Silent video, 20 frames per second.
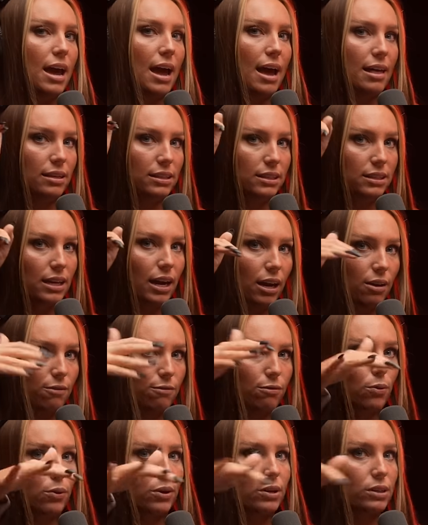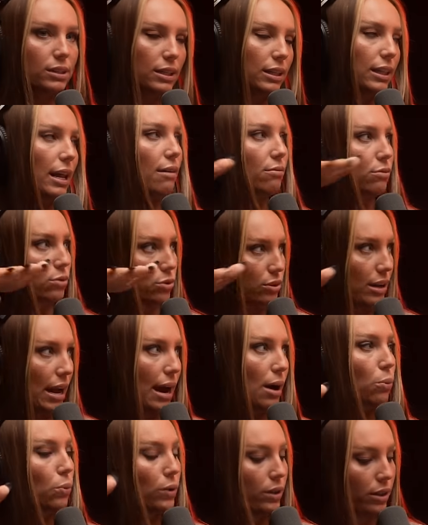And the second floor is level
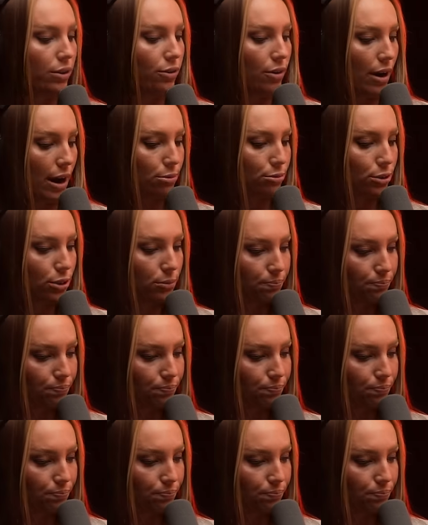now with the ground.